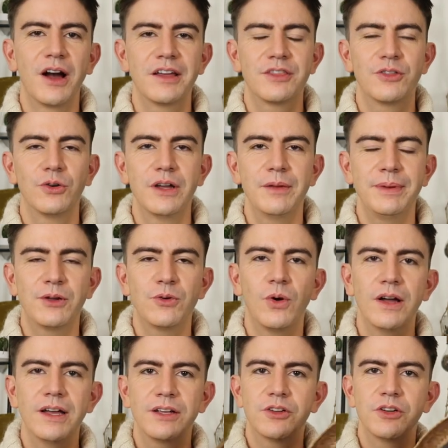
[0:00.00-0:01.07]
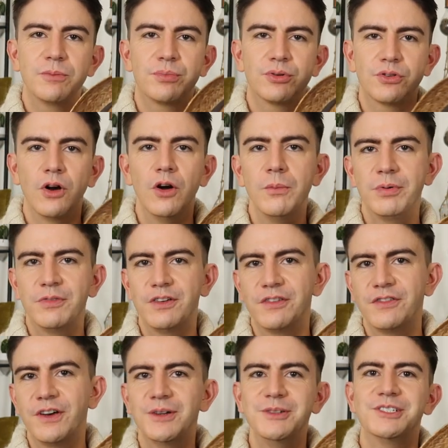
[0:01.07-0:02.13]
I thought it'd be quite a good prop for
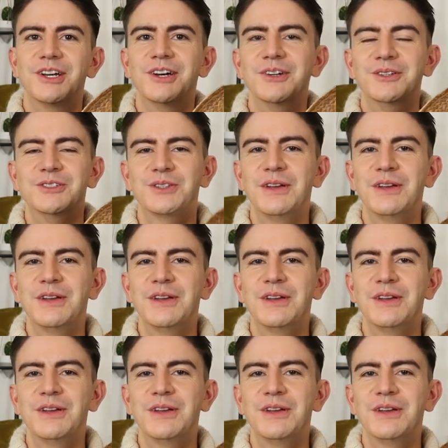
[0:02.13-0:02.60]
photos.